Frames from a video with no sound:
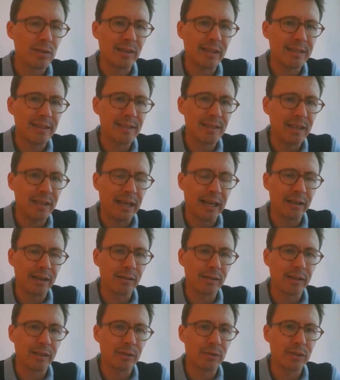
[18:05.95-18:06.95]
and that's an
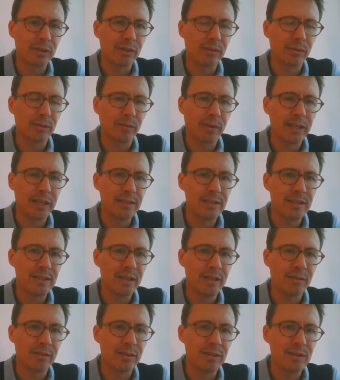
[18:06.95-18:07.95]
angle that critical race
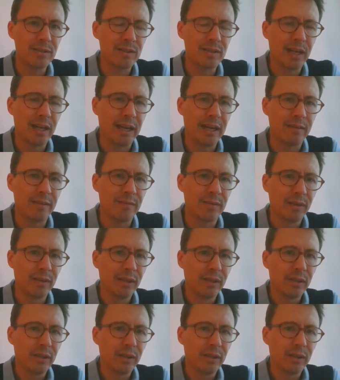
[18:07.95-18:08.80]
theorists have